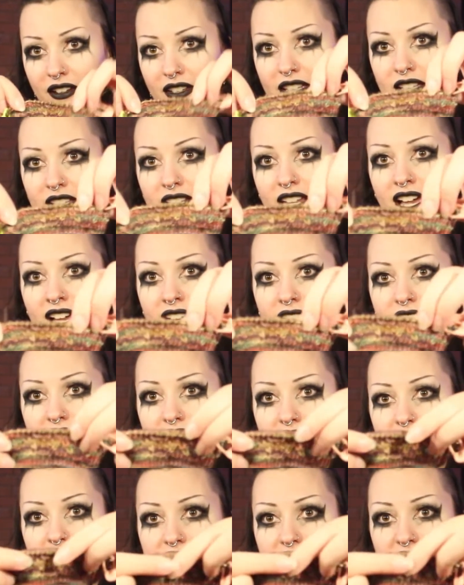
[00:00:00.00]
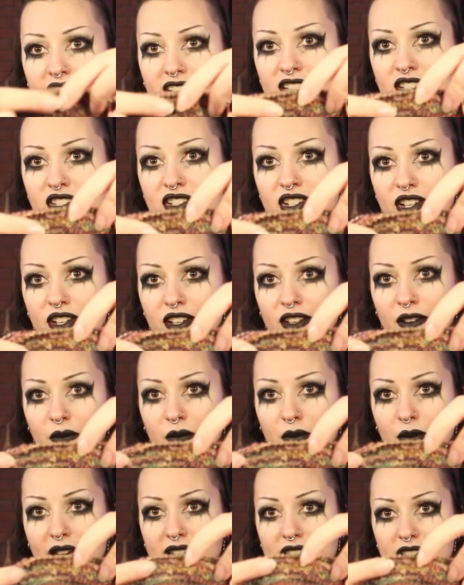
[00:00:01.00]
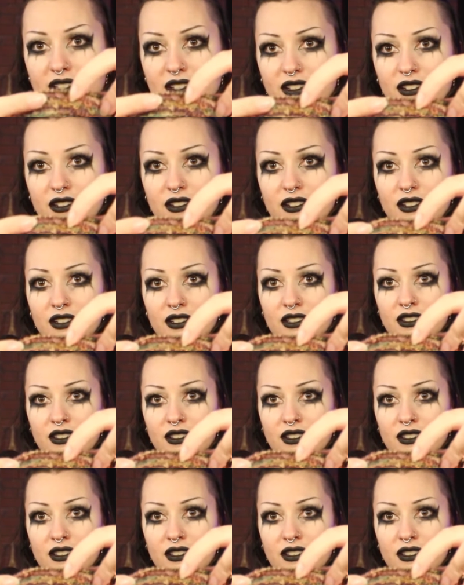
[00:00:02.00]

It has a texture pattern,